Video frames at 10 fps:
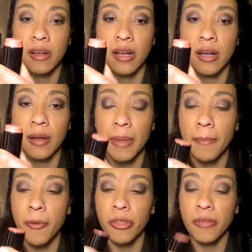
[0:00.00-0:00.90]

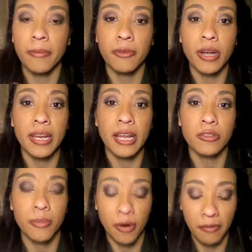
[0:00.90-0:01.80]
And both of them dry down
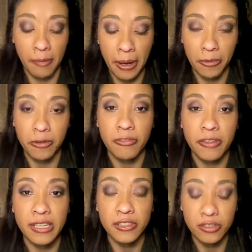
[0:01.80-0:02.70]
to more of a powder
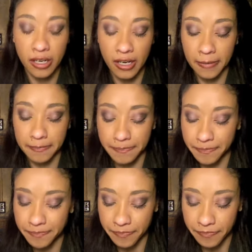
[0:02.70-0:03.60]
finish.
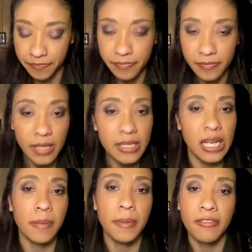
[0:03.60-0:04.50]

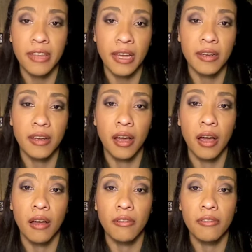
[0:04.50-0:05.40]
Not a big fan
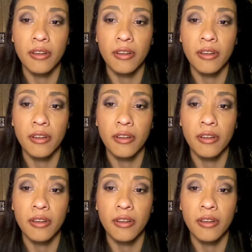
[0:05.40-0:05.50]
of